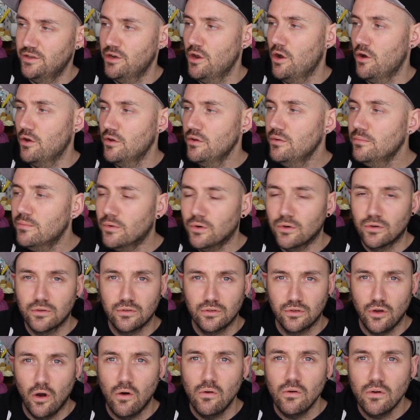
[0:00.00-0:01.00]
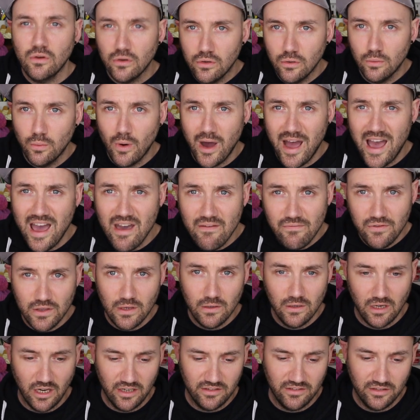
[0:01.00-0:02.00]
gnome or gonk or whatever
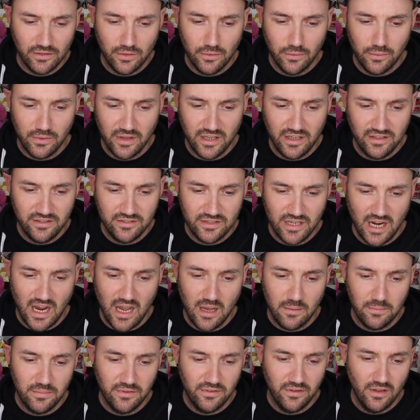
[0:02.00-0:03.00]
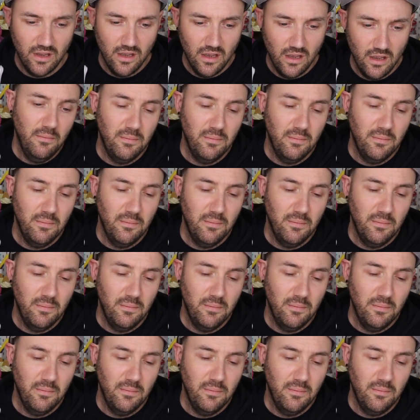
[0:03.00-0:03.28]
you like to call these chaps,